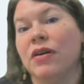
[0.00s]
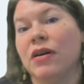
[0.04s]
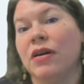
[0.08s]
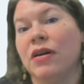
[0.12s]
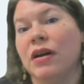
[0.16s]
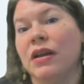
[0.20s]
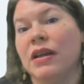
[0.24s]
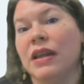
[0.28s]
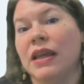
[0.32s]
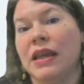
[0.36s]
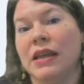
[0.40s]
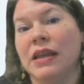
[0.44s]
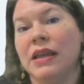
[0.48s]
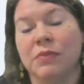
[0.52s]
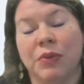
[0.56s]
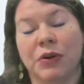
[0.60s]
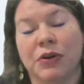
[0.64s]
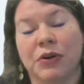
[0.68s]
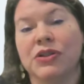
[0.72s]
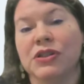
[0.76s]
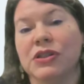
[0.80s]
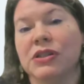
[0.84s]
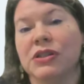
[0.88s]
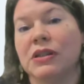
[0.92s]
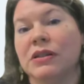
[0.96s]
an
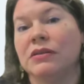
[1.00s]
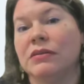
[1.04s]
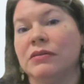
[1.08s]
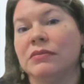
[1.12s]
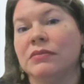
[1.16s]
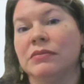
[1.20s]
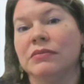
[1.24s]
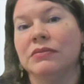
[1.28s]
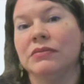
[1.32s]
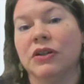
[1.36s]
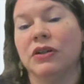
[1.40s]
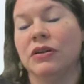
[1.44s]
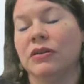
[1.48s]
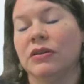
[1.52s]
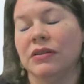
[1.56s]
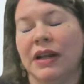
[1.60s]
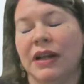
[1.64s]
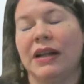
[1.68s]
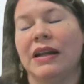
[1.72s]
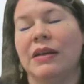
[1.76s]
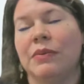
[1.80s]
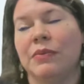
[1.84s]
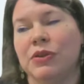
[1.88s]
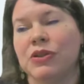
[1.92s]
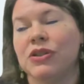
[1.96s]
in-person, or
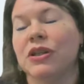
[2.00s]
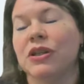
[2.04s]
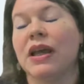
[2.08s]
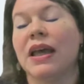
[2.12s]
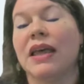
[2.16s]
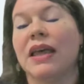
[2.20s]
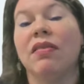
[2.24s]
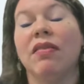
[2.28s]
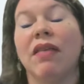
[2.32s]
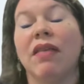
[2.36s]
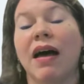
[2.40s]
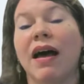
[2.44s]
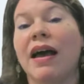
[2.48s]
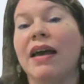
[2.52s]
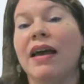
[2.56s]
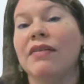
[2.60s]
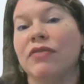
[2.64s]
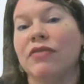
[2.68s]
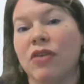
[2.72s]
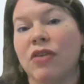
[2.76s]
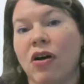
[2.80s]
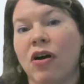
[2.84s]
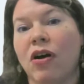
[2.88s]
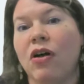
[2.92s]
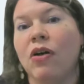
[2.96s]
not in-person, a live
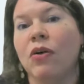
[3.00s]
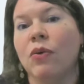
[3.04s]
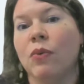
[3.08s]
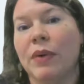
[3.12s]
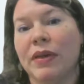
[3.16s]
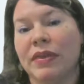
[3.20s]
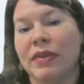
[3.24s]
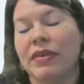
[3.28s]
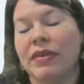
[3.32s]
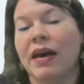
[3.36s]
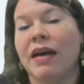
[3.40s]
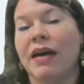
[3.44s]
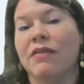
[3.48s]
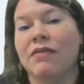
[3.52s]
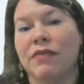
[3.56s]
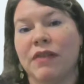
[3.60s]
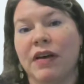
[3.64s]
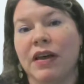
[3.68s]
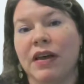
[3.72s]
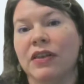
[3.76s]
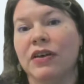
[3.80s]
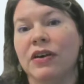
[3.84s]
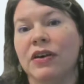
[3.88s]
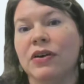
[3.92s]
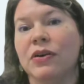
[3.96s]
call with that
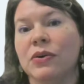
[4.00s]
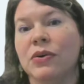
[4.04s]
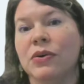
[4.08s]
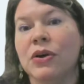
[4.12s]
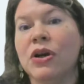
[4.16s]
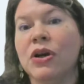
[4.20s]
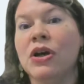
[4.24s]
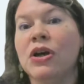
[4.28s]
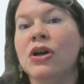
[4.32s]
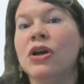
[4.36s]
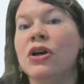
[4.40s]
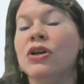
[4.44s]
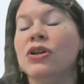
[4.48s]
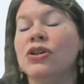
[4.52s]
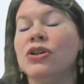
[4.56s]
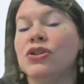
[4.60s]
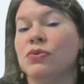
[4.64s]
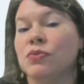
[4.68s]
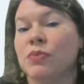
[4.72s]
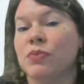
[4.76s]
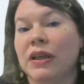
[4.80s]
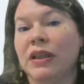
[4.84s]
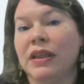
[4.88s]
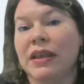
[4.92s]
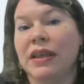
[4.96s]
fellow to
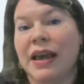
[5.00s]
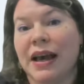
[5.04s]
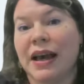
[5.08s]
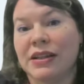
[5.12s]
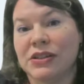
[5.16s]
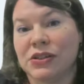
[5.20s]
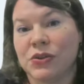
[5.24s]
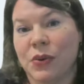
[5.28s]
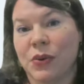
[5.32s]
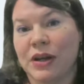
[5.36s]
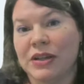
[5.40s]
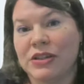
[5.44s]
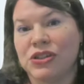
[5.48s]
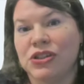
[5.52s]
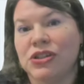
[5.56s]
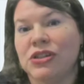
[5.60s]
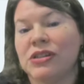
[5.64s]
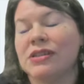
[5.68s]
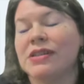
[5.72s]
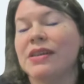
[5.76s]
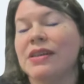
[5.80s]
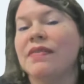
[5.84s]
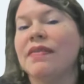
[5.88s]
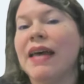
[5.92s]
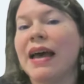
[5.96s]
really ask
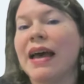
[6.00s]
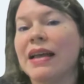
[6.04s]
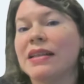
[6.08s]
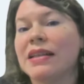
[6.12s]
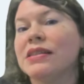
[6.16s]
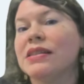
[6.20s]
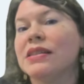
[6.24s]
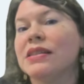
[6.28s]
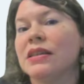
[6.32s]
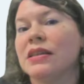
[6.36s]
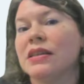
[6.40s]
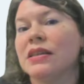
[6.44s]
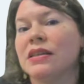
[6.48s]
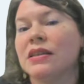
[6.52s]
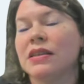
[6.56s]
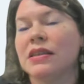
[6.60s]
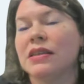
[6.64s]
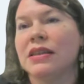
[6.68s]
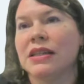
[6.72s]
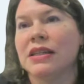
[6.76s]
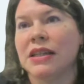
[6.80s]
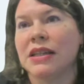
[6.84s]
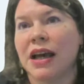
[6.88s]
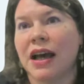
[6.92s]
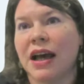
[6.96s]
questions. And that's the
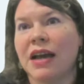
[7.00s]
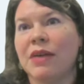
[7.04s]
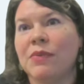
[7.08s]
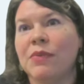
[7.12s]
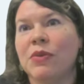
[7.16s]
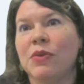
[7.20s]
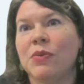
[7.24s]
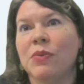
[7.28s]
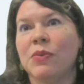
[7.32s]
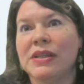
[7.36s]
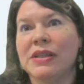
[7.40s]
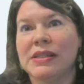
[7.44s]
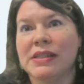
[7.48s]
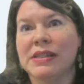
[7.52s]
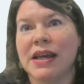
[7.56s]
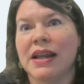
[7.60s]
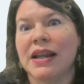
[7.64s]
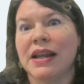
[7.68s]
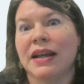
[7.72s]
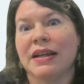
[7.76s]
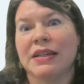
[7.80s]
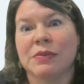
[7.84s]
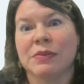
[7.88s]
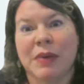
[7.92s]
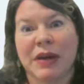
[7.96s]
time when we set
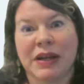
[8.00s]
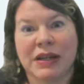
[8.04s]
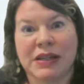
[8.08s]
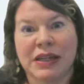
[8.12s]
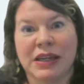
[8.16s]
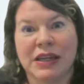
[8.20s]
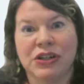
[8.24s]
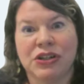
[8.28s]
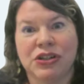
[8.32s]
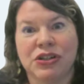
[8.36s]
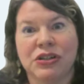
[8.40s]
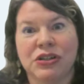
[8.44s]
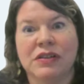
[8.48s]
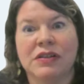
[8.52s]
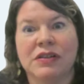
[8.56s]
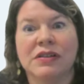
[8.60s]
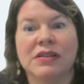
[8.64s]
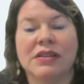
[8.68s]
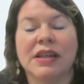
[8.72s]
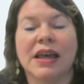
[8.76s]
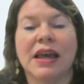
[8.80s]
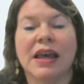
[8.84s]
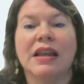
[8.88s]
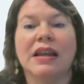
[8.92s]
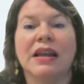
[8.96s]
expectations.
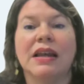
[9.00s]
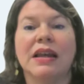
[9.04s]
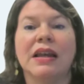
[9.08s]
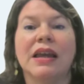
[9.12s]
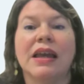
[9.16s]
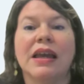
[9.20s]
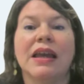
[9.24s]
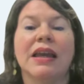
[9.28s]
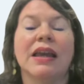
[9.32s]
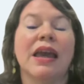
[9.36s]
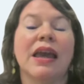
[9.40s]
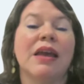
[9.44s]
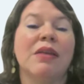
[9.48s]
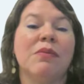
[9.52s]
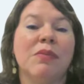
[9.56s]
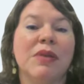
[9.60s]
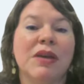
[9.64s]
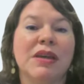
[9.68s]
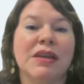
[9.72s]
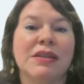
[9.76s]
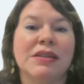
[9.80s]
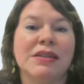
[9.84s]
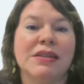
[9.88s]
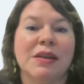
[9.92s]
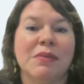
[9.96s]
And it can
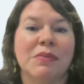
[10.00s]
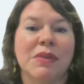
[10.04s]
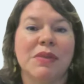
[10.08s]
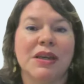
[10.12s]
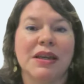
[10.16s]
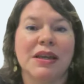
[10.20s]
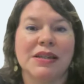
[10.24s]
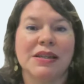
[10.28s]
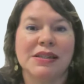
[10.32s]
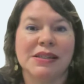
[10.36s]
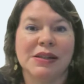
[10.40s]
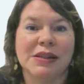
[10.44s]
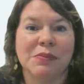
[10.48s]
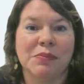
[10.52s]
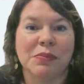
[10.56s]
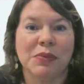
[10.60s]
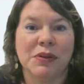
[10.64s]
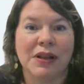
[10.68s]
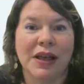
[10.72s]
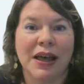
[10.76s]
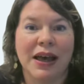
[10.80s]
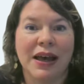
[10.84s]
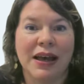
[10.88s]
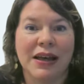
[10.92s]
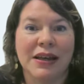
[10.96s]
be something as
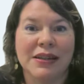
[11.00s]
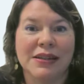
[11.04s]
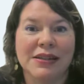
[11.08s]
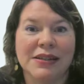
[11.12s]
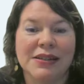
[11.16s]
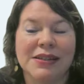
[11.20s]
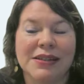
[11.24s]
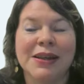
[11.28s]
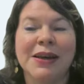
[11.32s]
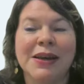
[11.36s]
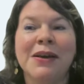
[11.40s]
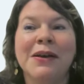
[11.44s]
simple as,